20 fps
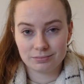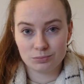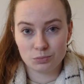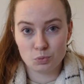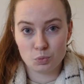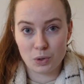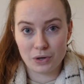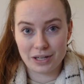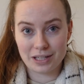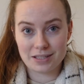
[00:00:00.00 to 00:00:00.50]

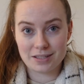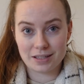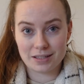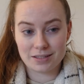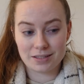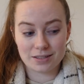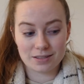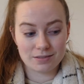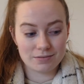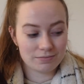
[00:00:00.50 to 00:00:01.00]
We're
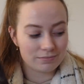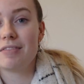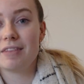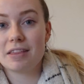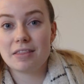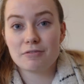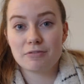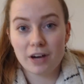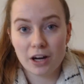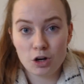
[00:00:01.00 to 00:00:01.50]
excited. And
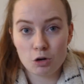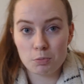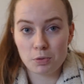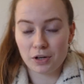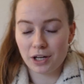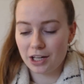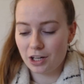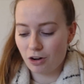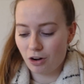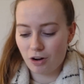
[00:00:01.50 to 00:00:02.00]
then the final
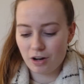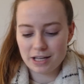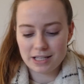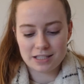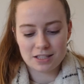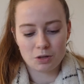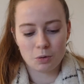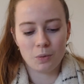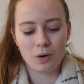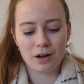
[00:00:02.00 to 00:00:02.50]
book I got is
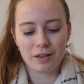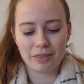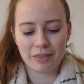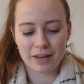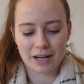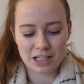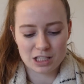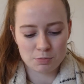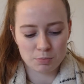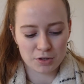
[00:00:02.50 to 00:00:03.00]
the one
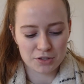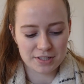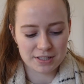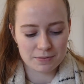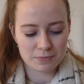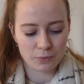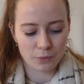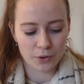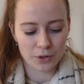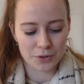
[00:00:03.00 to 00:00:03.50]
that I spotted
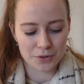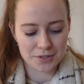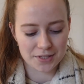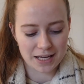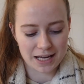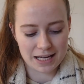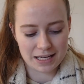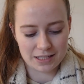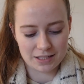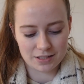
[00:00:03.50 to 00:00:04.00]
in foils
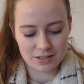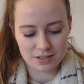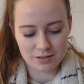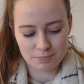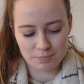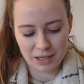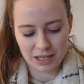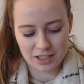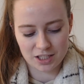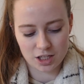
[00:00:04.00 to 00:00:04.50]
and
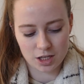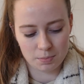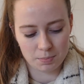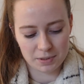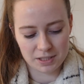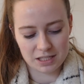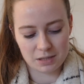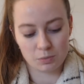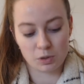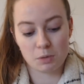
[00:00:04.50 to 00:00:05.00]
picked up
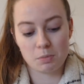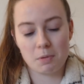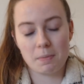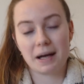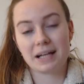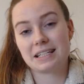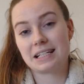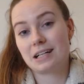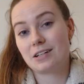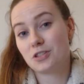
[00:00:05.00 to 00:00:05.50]
and didn't want to put
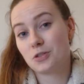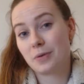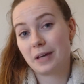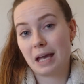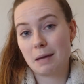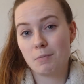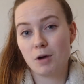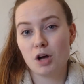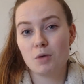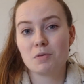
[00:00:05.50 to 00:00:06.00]
back down, so it
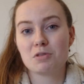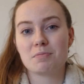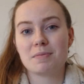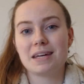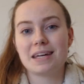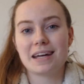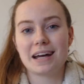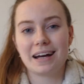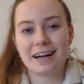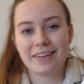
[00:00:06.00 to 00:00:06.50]
came home with
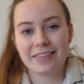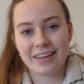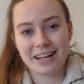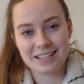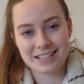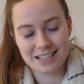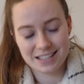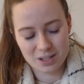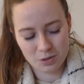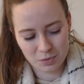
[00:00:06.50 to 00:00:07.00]
me, and
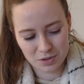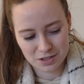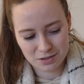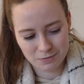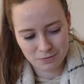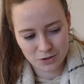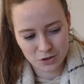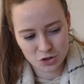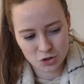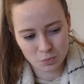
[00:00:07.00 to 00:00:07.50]
that is The Once
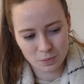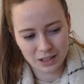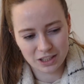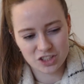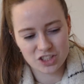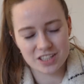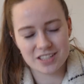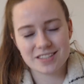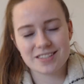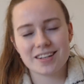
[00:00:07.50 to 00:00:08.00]
and Future
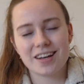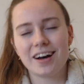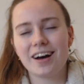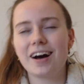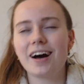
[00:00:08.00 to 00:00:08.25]
Witches.